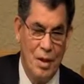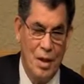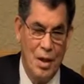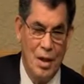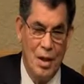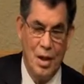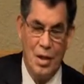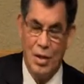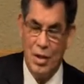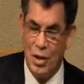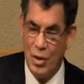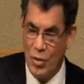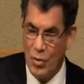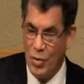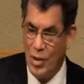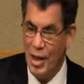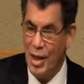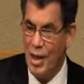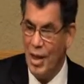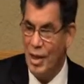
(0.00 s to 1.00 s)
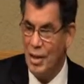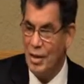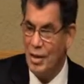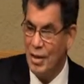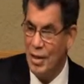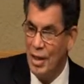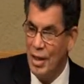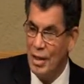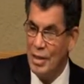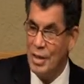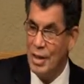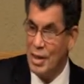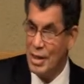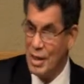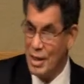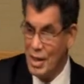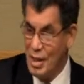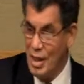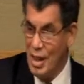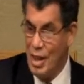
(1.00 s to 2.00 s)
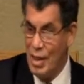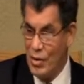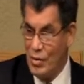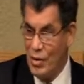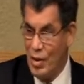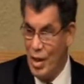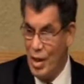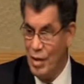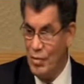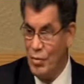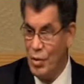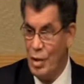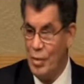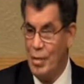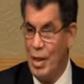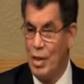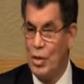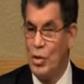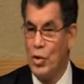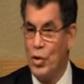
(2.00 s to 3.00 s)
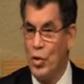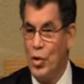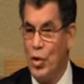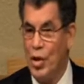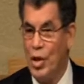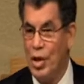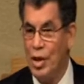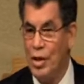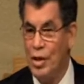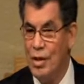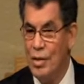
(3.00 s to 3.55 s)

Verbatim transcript: It's a grain. It's a seed, right? What about corn?